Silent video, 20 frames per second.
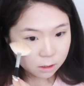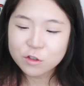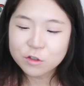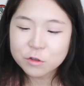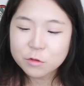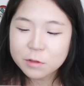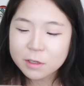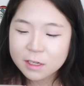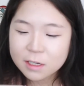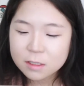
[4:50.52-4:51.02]

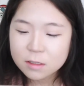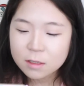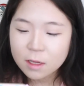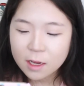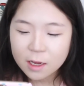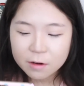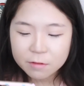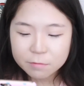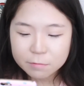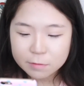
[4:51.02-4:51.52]
Tzuyu has
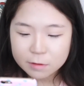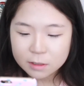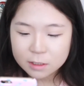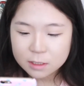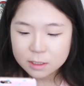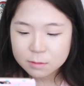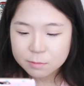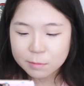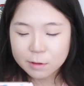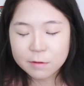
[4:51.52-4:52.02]
like a really
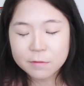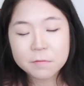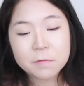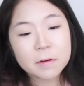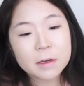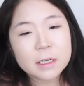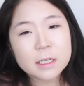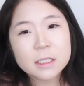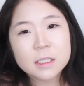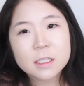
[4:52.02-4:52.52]
small
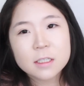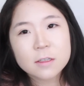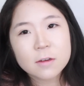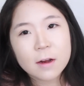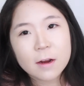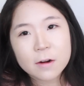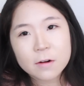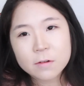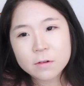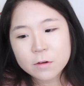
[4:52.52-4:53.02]
face, so
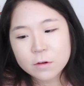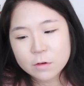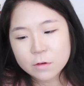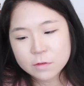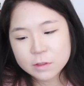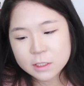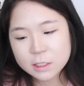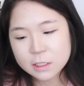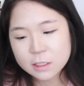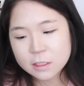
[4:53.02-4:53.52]
I don't know
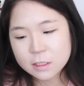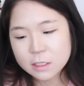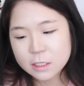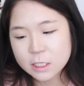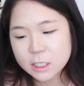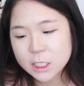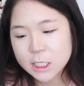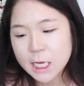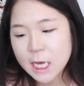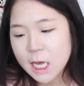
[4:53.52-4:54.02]
if she
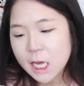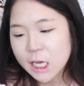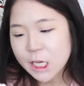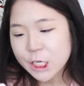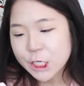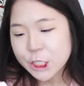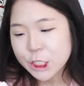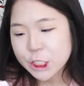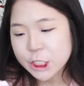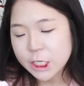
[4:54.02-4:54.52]
does
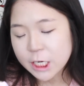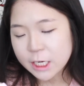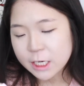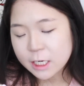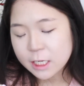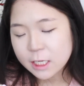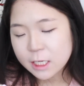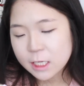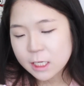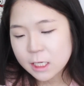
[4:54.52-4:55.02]

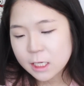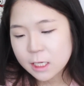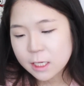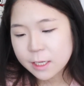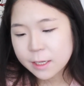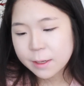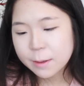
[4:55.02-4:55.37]
shading,